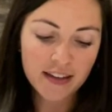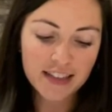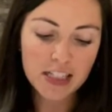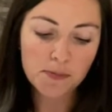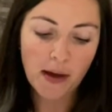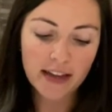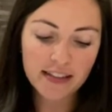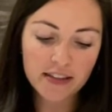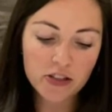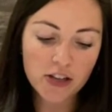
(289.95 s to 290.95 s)

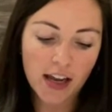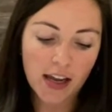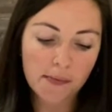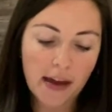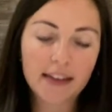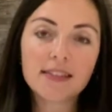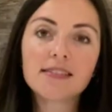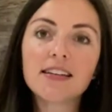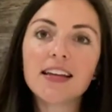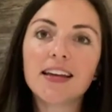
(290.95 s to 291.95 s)
despising the shame, and is
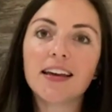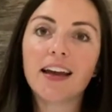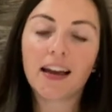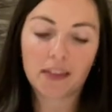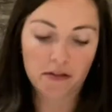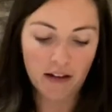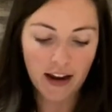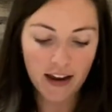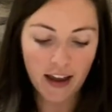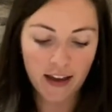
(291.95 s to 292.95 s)
seated at the
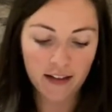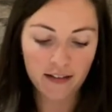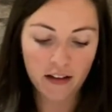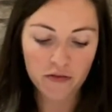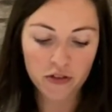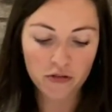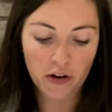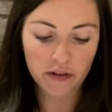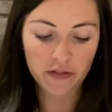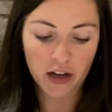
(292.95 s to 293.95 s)
right hand of the
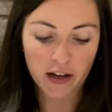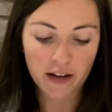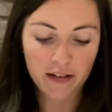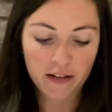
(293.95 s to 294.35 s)
throne of God.